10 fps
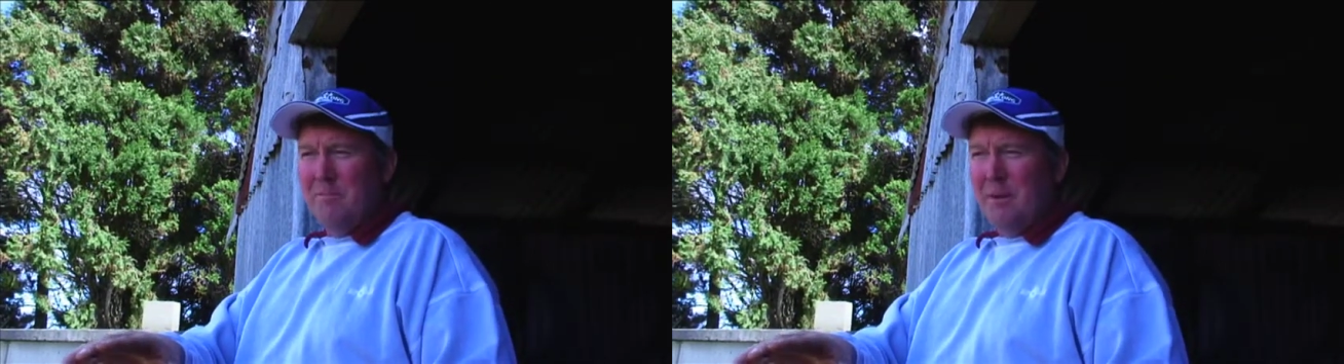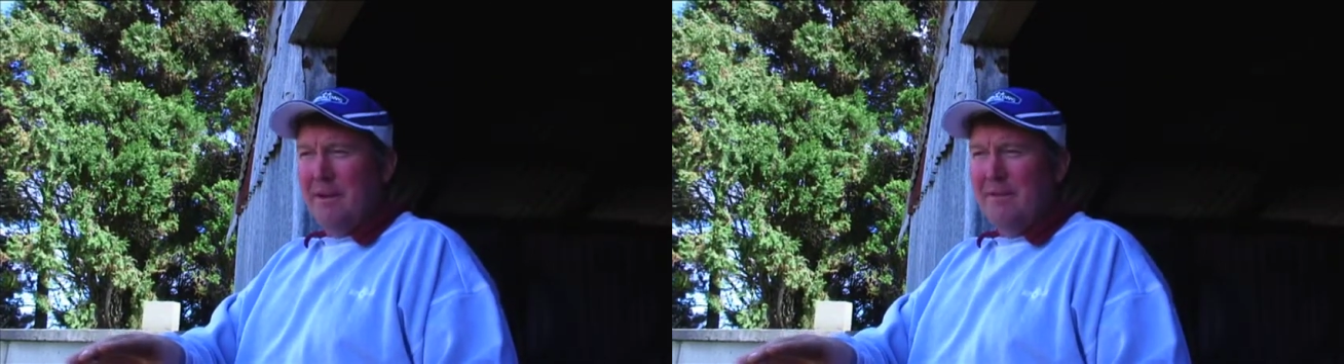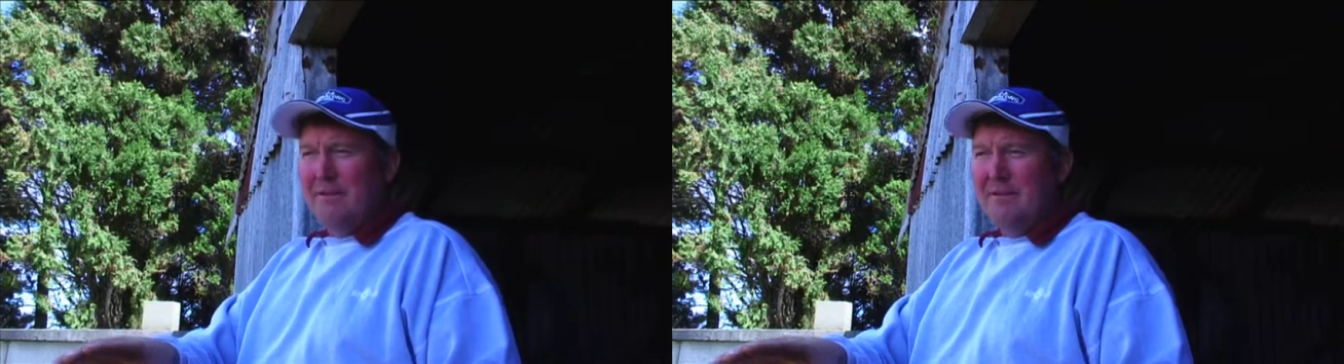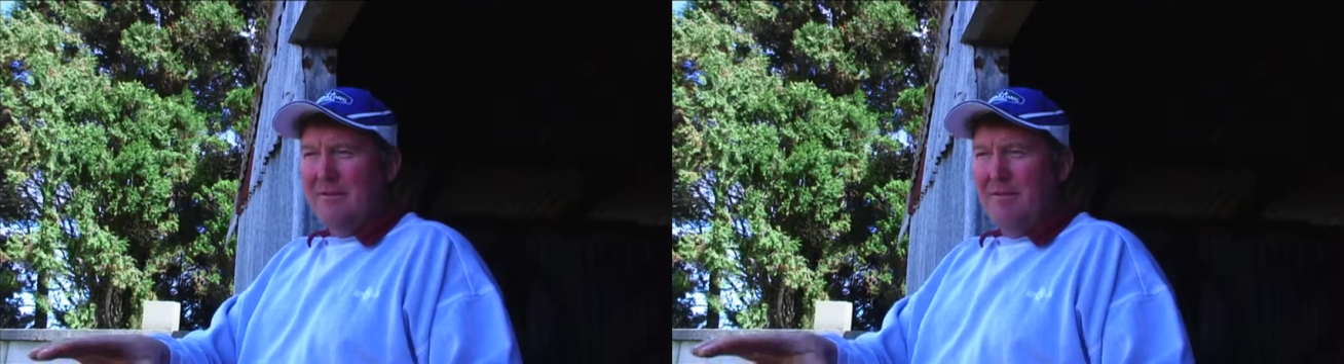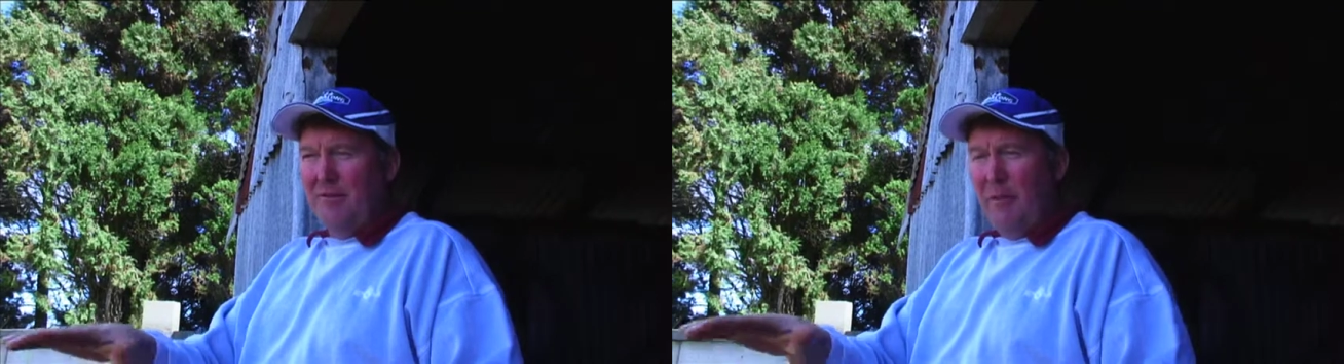But
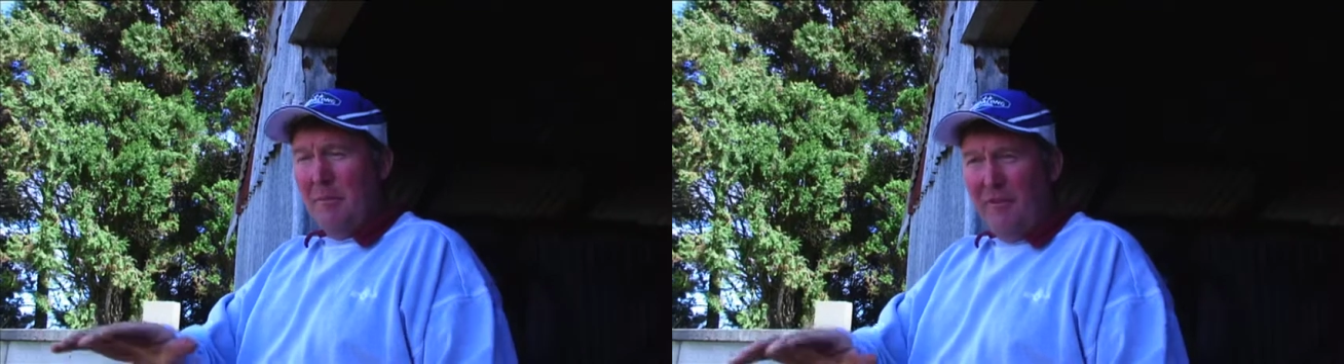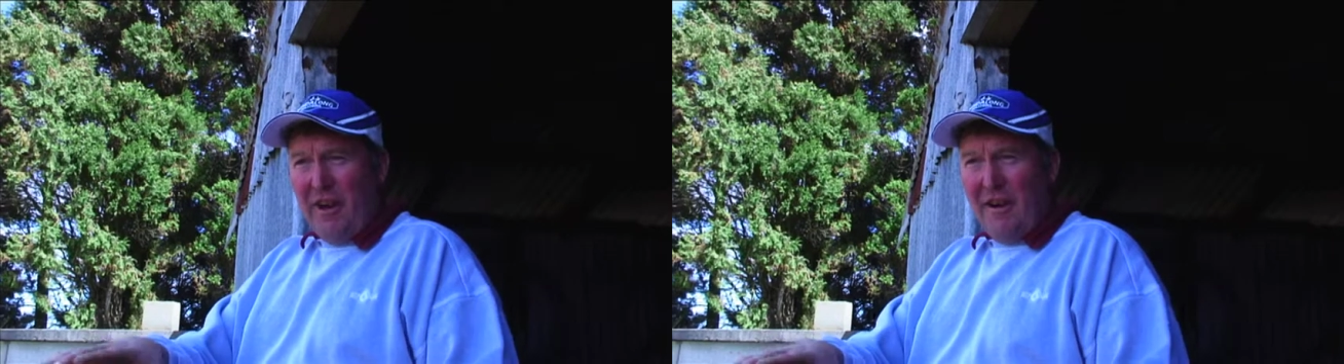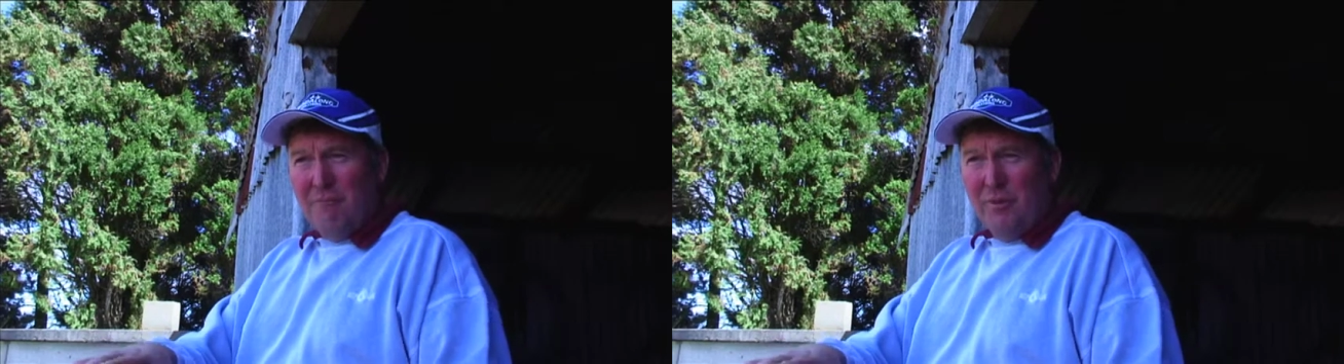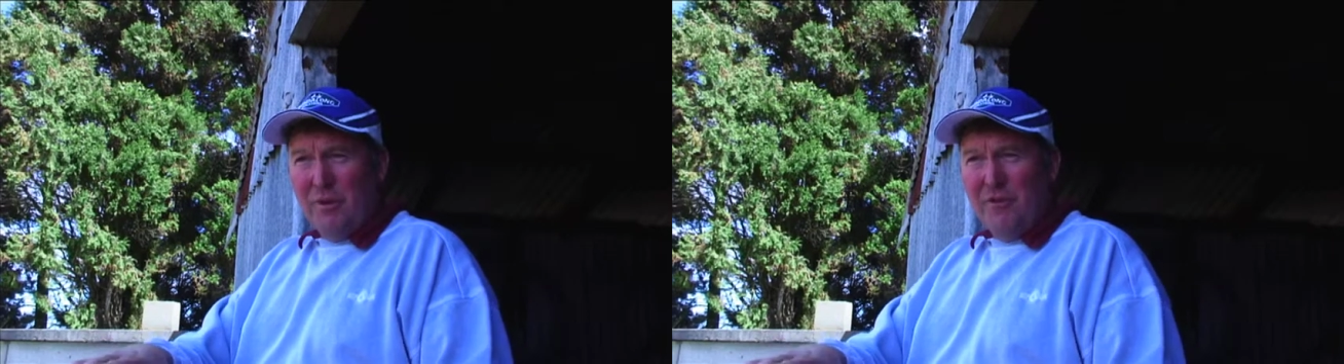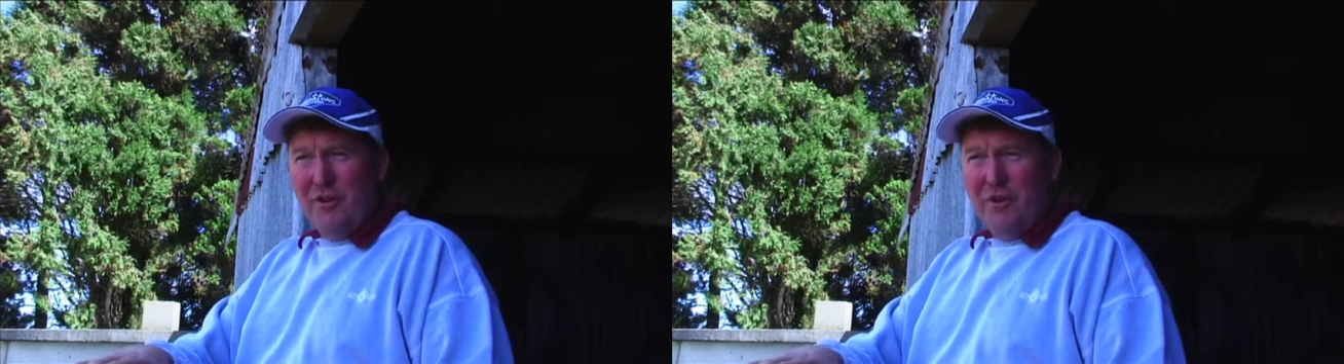from a farm
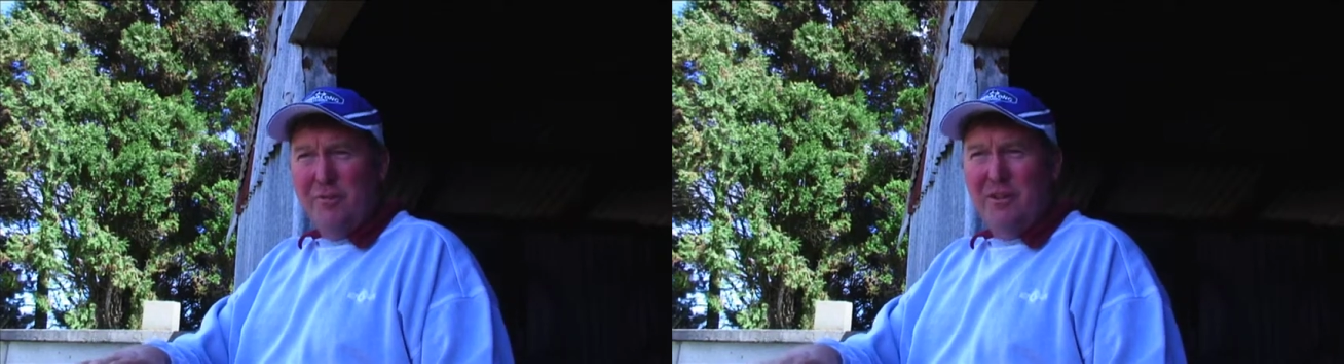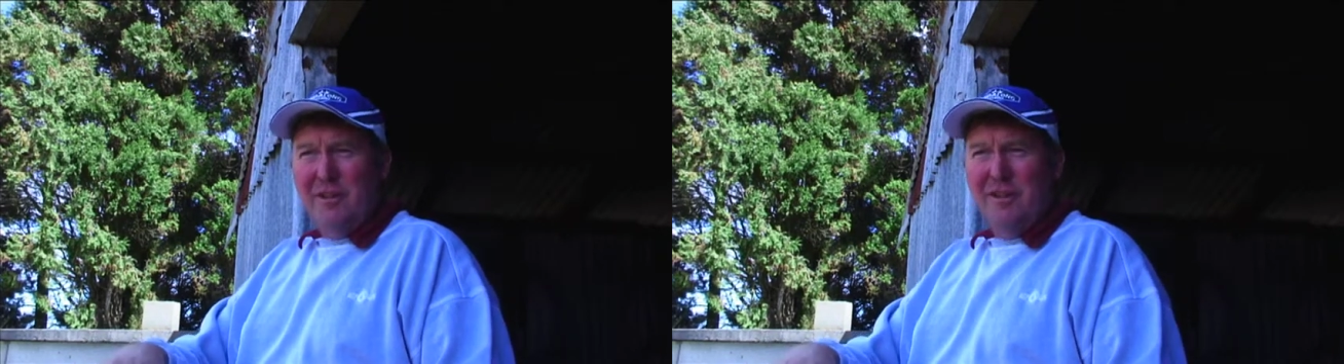point of view,